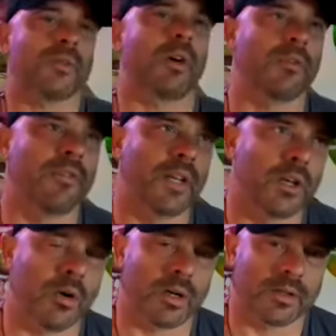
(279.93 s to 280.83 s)
all,
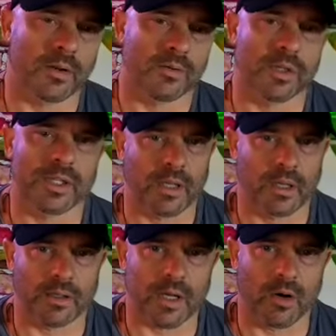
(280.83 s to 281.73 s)
video on its own just
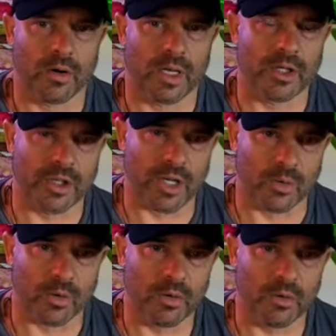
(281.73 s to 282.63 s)
stands out in
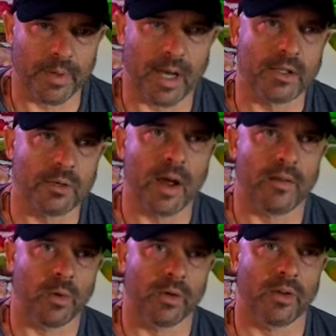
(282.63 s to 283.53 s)
general, but I do
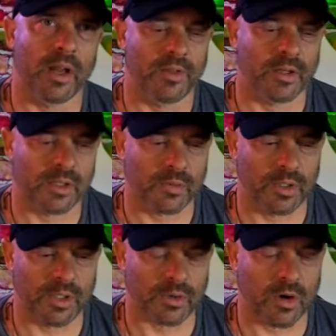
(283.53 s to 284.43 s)
have one that I think is
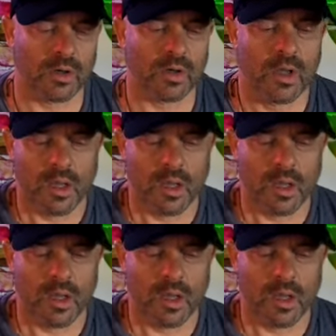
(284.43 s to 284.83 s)
really strong.